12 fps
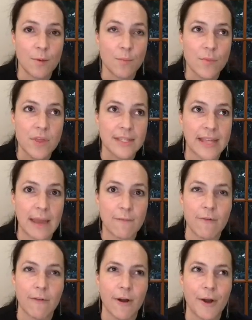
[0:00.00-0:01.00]
This came
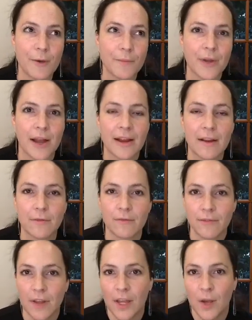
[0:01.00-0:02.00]
from kind of
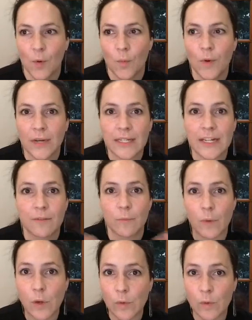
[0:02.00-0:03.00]
wanting to have
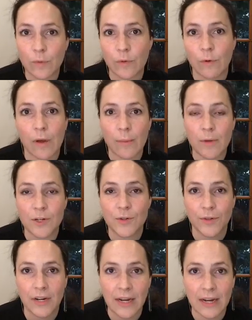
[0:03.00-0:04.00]
beautiful
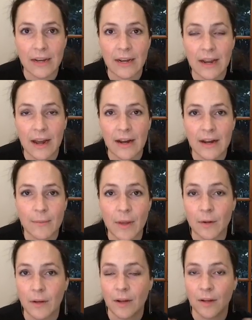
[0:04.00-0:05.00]
imagery and